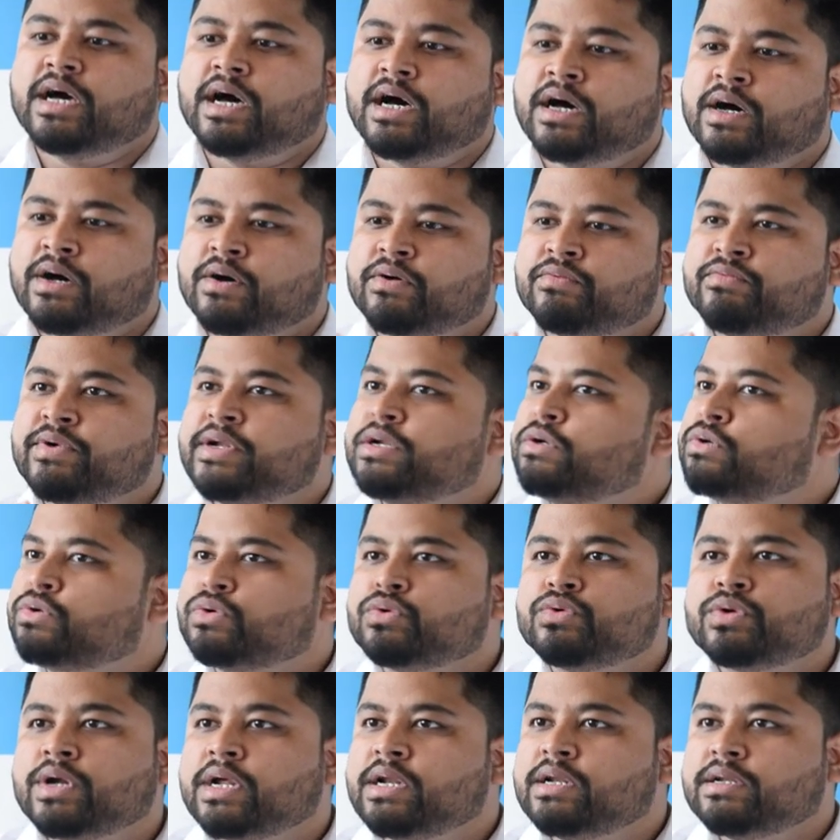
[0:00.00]
Uh, when
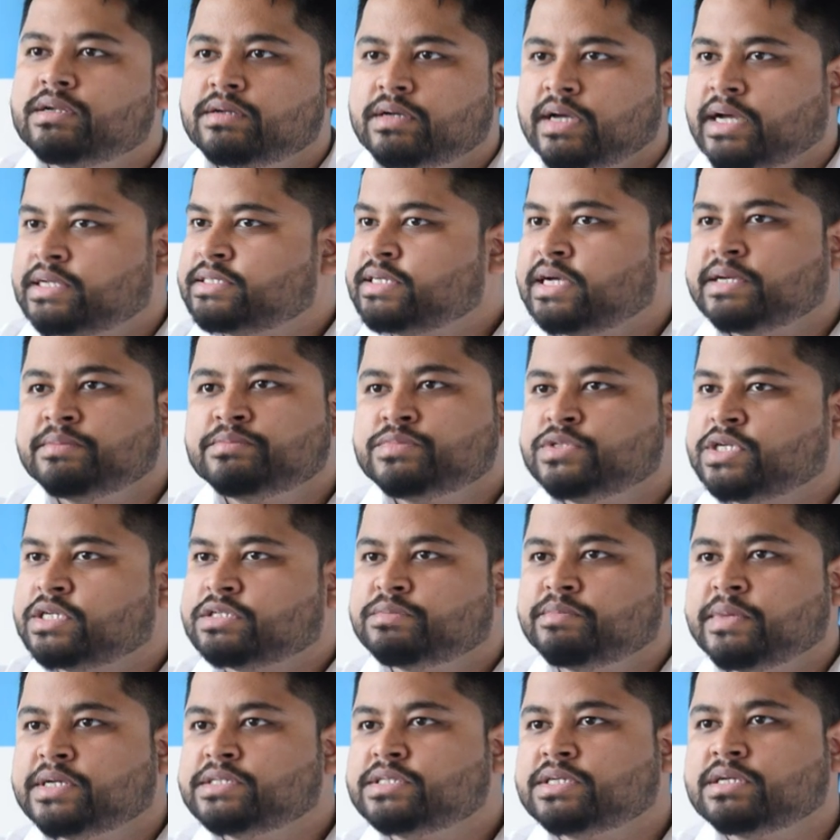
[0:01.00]
rural, as I
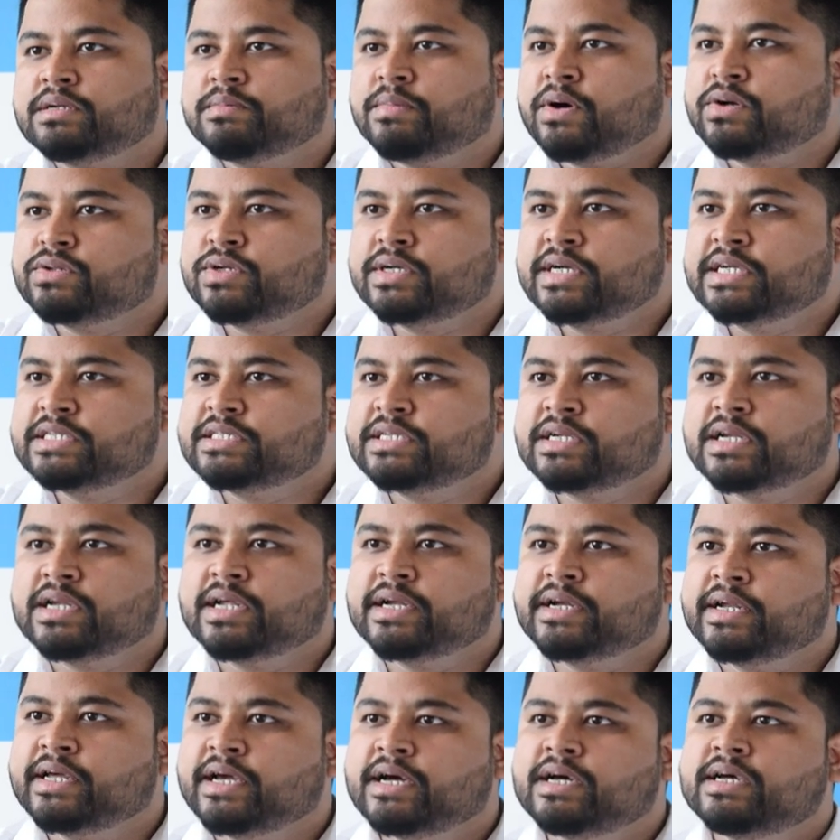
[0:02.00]
just mentioned about the digital
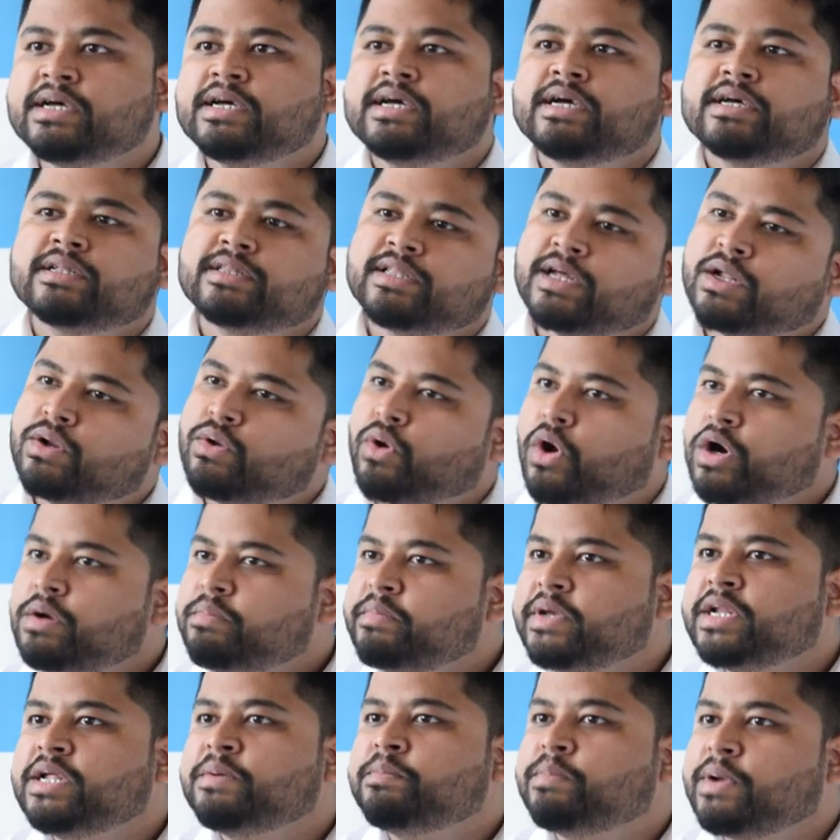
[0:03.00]
India, there are
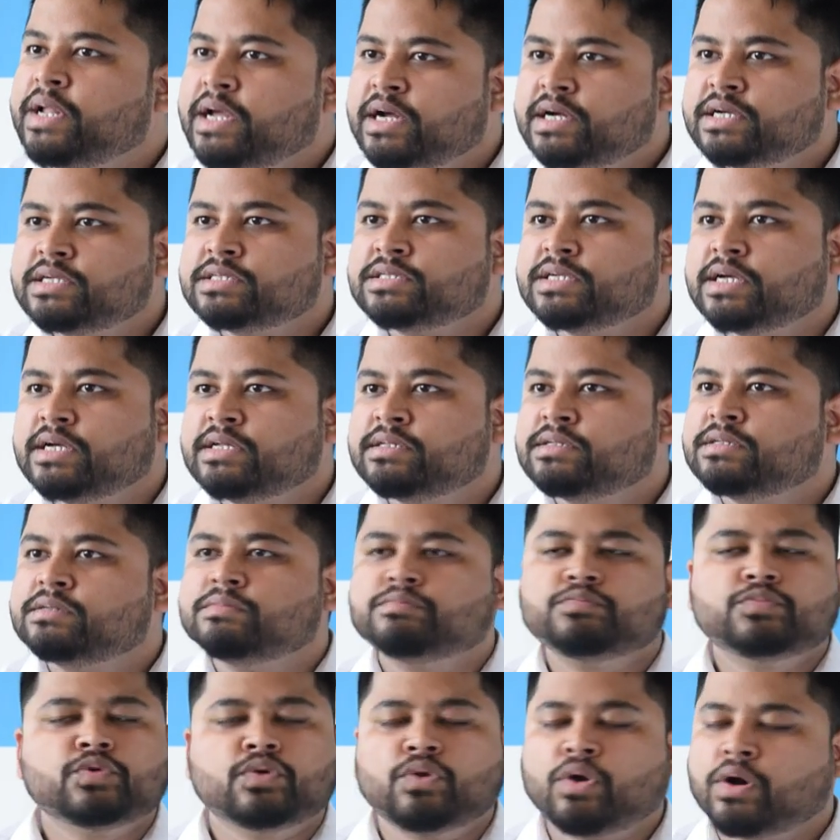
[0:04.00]
lot many players in
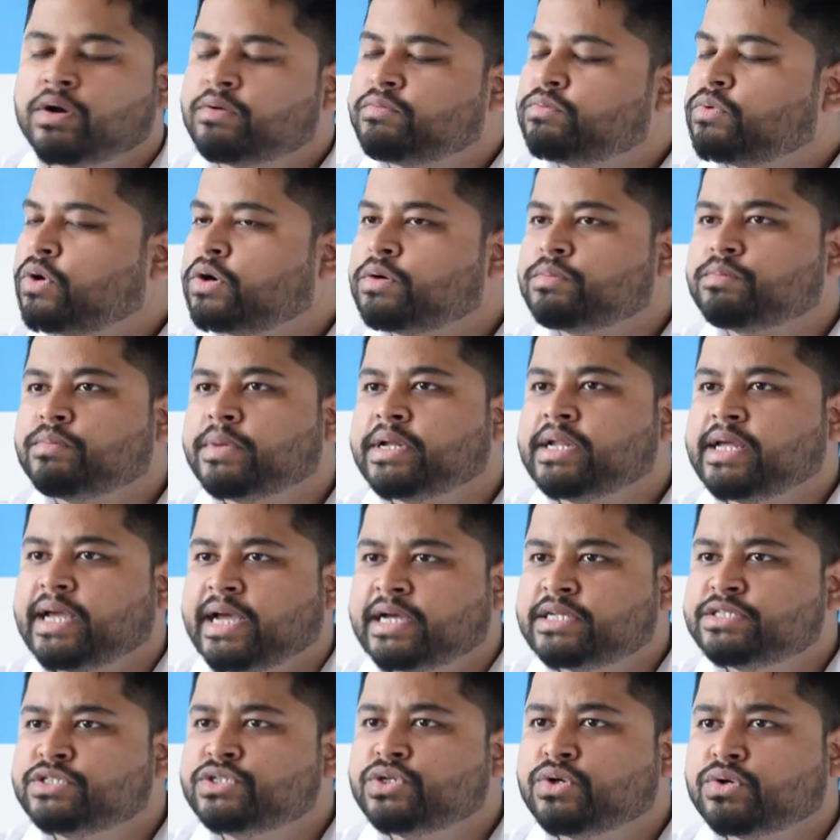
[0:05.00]
lot of lot many
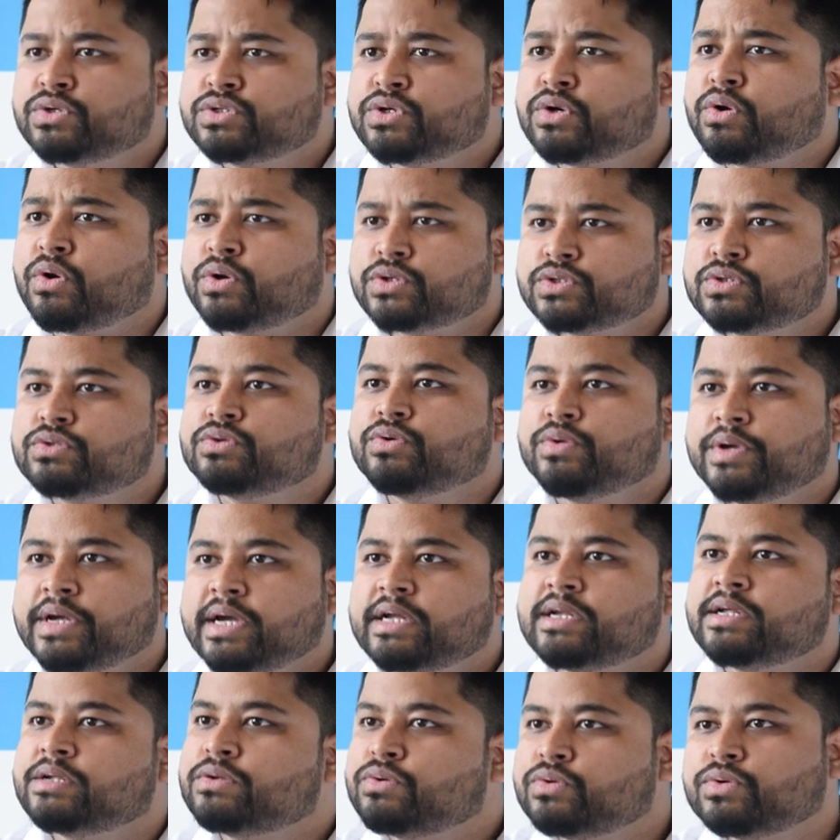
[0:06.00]
NGOs are also doing
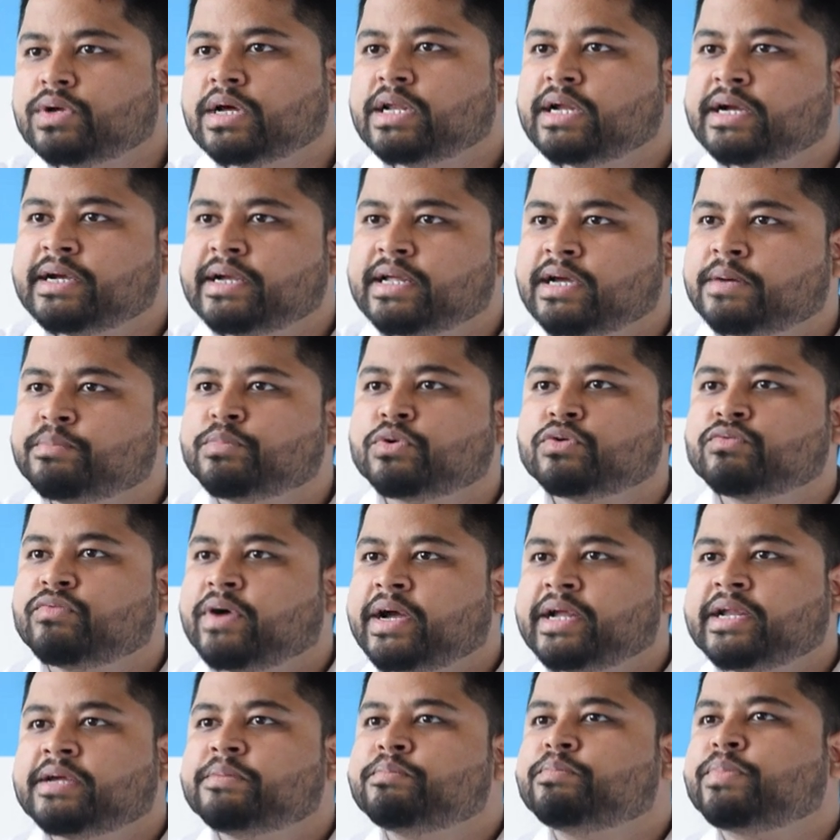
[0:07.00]
it in rural India,
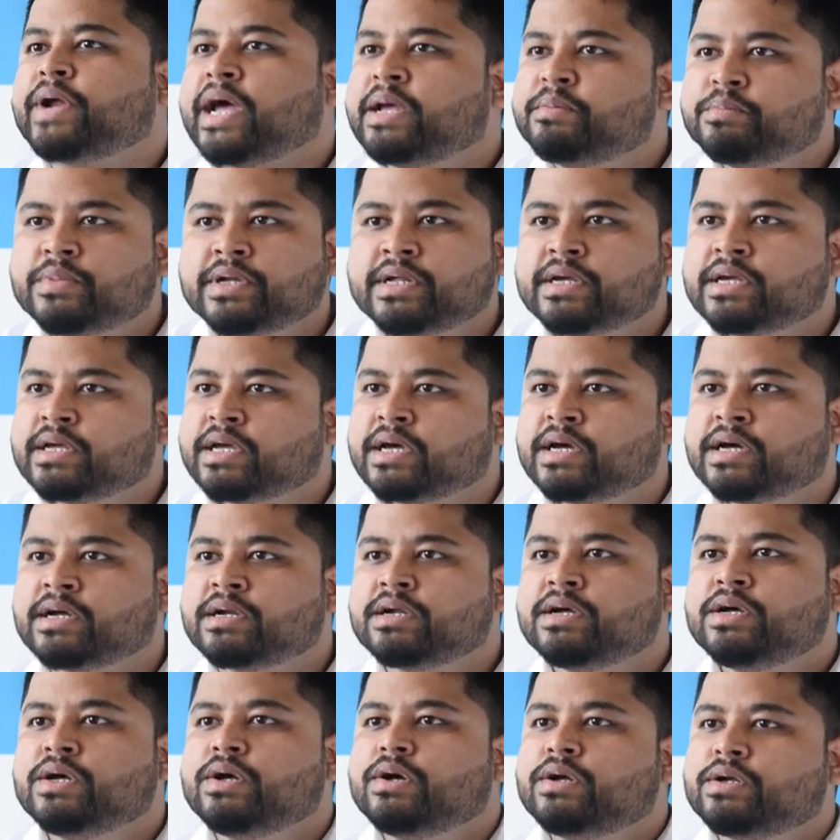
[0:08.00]
providing primary
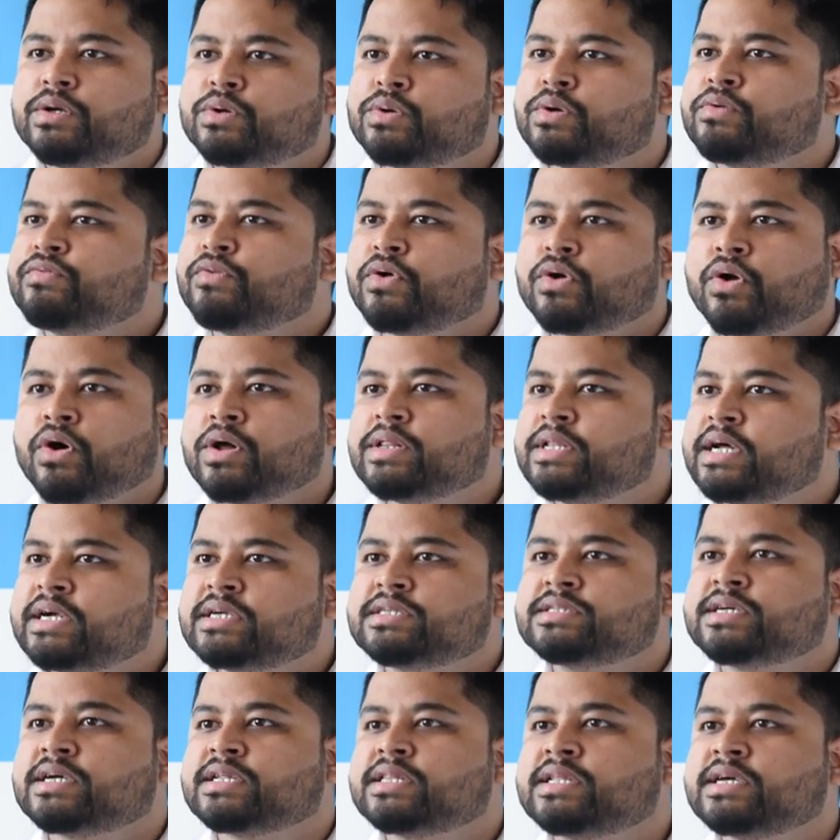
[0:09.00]
care, you know, for all
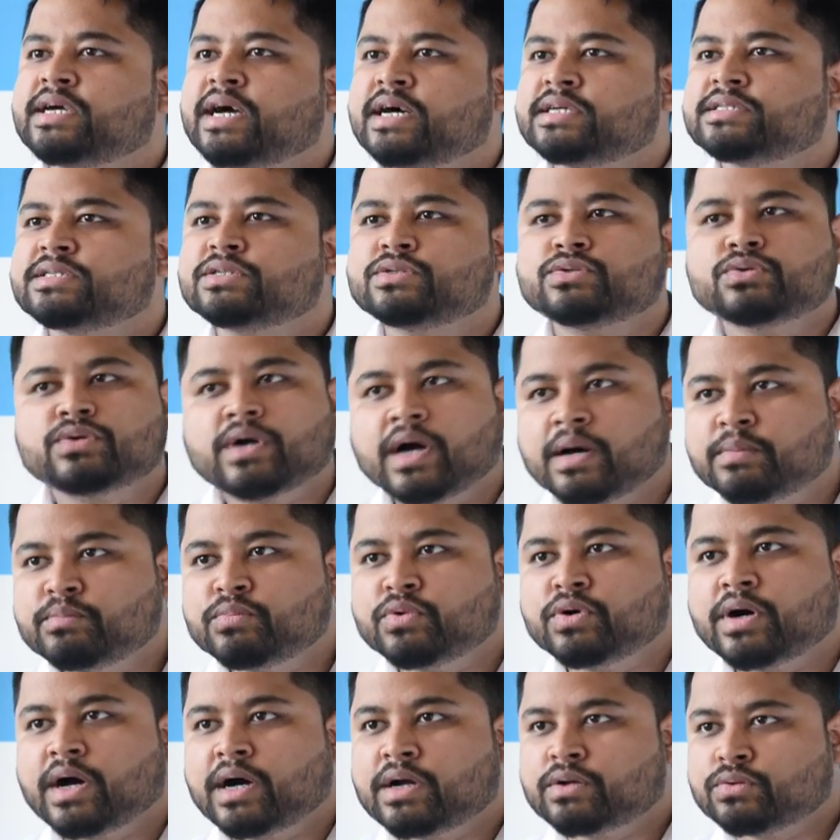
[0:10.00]
that sardi, khasi, zukham,
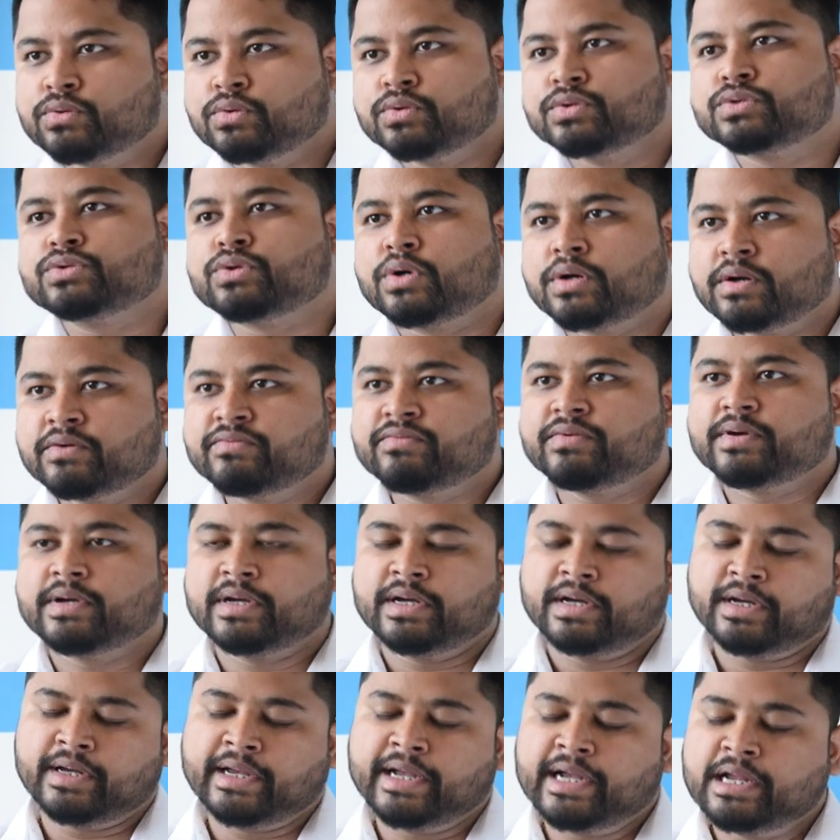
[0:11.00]
bukhar, those sort of
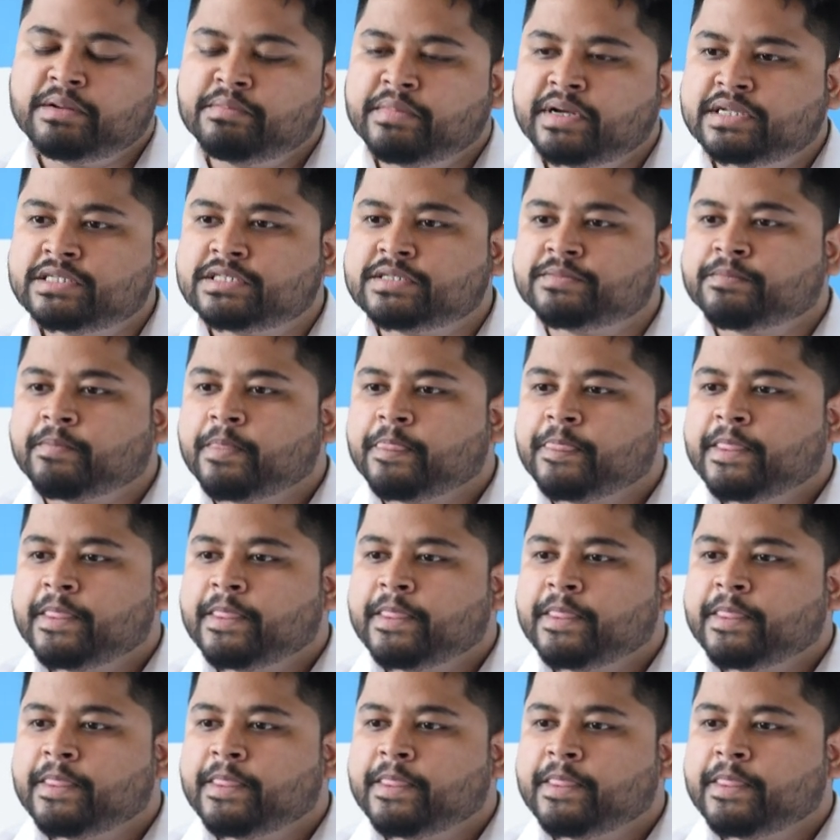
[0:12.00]
uh, ailments.